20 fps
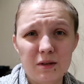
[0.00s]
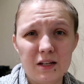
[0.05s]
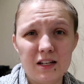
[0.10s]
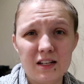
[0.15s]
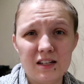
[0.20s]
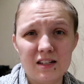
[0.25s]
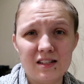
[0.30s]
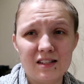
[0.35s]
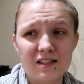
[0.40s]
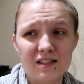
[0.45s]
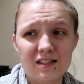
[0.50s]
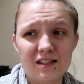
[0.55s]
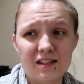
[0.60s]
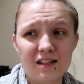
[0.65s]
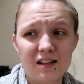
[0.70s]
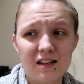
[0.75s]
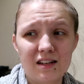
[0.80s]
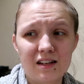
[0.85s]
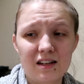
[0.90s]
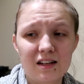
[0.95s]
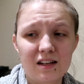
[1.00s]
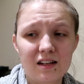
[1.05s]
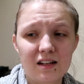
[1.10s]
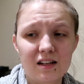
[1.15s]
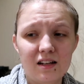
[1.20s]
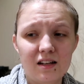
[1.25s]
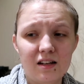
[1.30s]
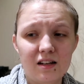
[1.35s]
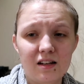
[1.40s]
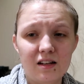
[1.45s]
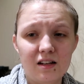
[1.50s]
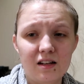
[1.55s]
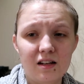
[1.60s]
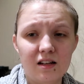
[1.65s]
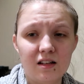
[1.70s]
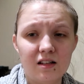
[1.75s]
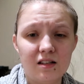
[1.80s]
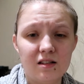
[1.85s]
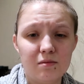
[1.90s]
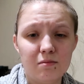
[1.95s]
because
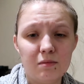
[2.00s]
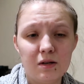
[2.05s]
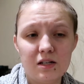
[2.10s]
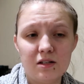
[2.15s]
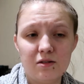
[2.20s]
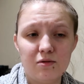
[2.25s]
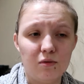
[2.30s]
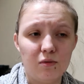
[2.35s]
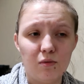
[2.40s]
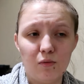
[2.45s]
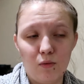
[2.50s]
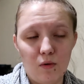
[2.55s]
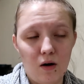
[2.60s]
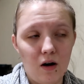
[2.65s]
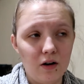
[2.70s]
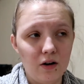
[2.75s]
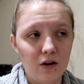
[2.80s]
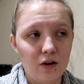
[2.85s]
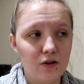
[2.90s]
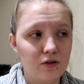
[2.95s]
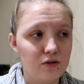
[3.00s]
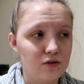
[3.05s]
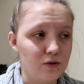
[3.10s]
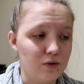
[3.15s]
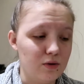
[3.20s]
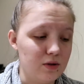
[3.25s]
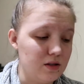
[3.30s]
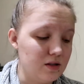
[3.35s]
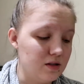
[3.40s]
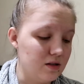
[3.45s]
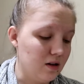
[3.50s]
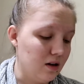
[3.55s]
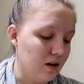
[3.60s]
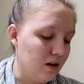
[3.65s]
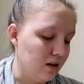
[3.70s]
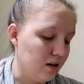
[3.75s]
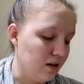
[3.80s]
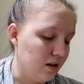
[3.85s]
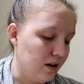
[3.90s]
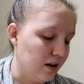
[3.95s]
it's mixed with water, so it's
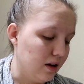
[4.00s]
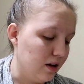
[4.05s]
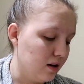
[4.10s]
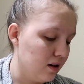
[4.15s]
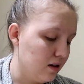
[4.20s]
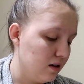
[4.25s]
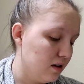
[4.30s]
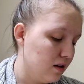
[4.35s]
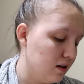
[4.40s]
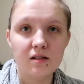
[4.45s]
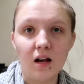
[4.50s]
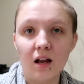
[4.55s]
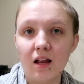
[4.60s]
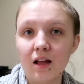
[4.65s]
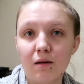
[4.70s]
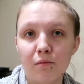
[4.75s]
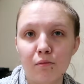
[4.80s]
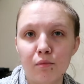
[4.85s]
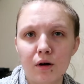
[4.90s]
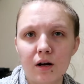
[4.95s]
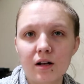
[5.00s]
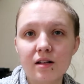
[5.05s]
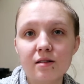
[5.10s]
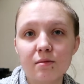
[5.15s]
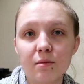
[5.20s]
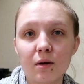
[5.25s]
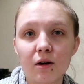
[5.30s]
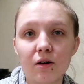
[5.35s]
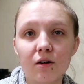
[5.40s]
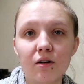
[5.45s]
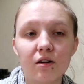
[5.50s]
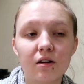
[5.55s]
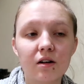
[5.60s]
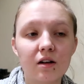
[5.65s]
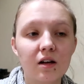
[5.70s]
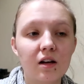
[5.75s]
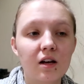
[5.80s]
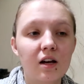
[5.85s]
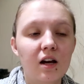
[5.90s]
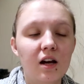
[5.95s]
not like breast milk.
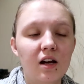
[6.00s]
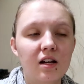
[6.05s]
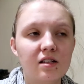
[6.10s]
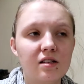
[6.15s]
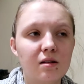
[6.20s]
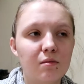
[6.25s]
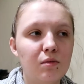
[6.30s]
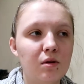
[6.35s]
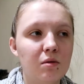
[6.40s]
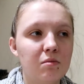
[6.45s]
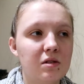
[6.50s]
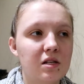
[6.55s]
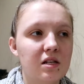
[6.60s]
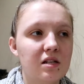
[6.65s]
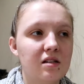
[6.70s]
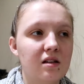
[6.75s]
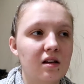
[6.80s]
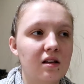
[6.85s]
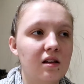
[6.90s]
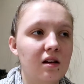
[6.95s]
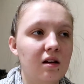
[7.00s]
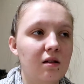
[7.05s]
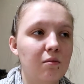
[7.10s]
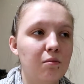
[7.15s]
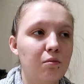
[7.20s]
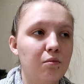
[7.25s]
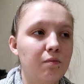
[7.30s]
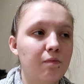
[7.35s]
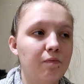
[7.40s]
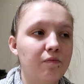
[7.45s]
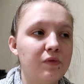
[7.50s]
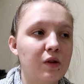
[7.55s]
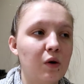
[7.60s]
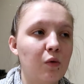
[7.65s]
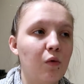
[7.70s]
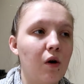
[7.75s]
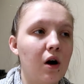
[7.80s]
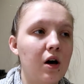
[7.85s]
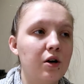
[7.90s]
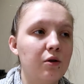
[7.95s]
And sometimes they said that the
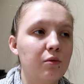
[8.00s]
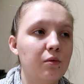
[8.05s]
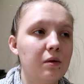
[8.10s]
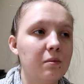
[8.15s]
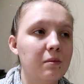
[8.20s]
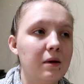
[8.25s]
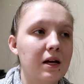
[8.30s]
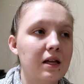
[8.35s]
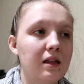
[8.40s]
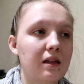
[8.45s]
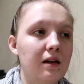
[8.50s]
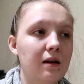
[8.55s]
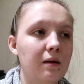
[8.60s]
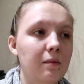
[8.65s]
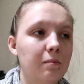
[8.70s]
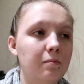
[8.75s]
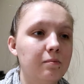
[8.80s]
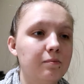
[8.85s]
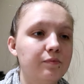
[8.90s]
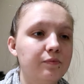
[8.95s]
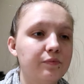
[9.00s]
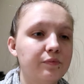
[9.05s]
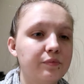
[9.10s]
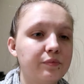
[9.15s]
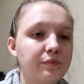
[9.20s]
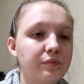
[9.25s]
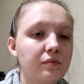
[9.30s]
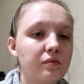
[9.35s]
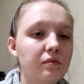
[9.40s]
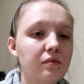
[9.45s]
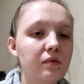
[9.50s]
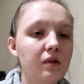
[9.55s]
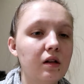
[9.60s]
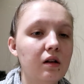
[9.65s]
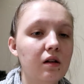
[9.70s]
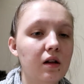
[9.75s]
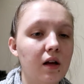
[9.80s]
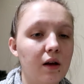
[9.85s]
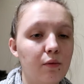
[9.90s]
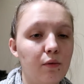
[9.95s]
water would make them
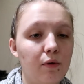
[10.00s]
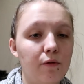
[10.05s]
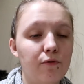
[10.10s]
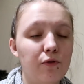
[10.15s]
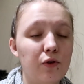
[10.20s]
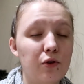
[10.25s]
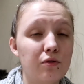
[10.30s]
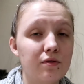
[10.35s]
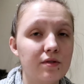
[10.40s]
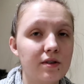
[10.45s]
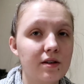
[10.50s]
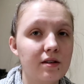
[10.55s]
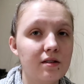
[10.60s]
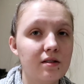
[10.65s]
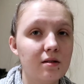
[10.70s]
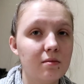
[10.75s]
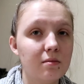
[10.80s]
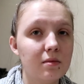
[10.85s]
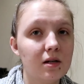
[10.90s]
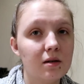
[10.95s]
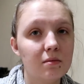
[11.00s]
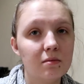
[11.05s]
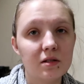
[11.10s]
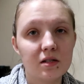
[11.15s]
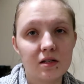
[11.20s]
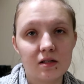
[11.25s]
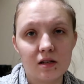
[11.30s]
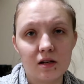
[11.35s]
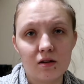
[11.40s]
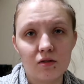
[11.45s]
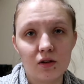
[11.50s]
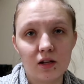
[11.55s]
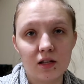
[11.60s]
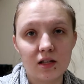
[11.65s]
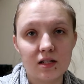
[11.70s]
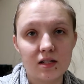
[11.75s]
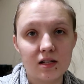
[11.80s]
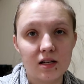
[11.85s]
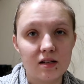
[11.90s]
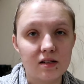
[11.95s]
like refuse it sometimes because they don't like
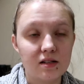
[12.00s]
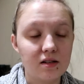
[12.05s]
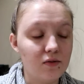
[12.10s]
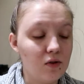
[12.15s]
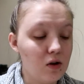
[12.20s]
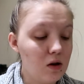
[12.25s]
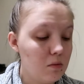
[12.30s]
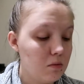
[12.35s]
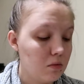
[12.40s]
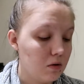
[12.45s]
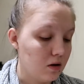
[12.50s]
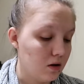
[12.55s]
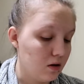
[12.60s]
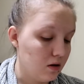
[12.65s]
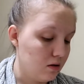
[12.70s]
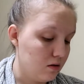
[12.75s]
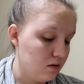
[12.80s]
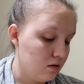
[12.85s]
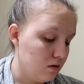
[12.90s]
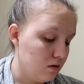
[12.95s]
the taste of it, but